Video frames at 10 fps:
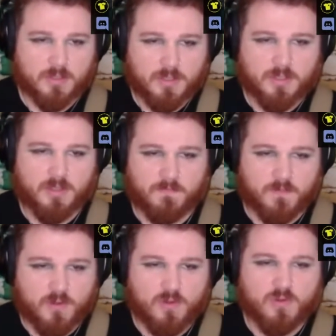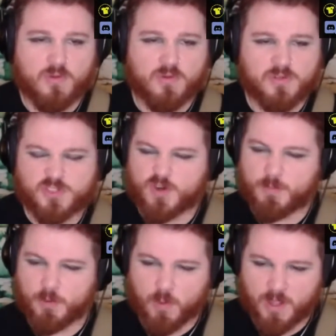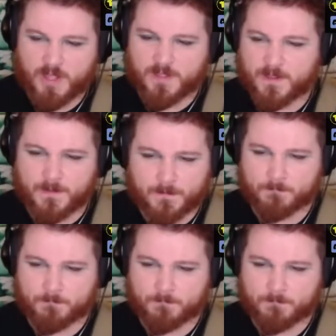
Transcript: If you strip away